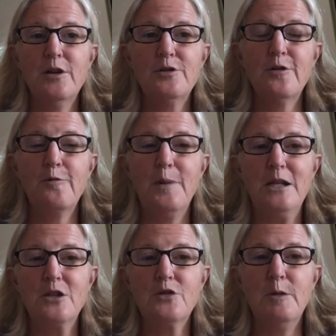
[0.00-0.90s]
sort of
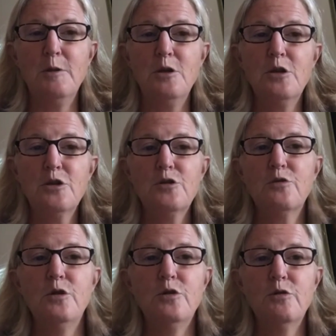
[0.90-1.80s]
mainstream
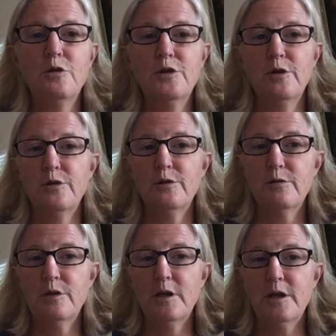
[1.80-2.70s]
nutritional
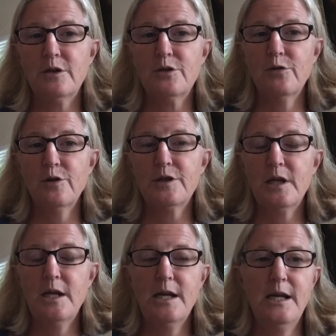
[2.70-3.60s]
source.